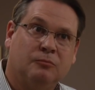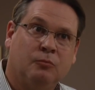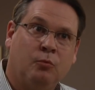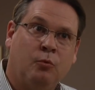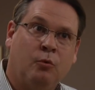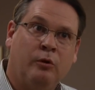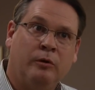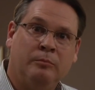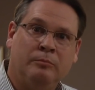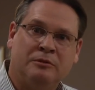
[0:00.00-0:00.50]

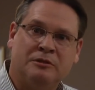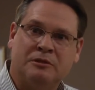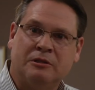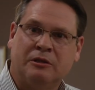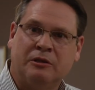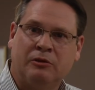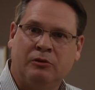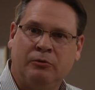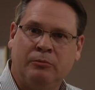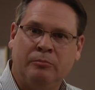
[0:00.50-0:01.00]
one
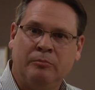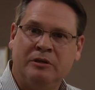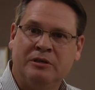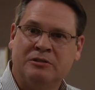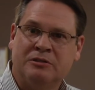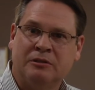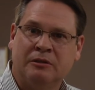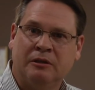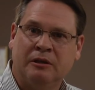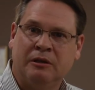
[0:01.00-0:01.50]
particular
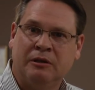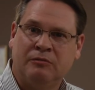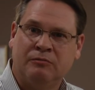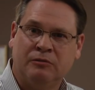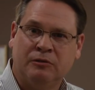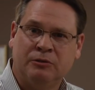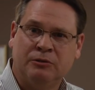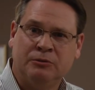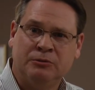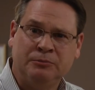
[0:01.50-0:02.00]
mission that he
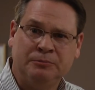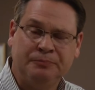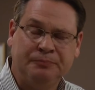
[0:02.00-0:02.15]
flew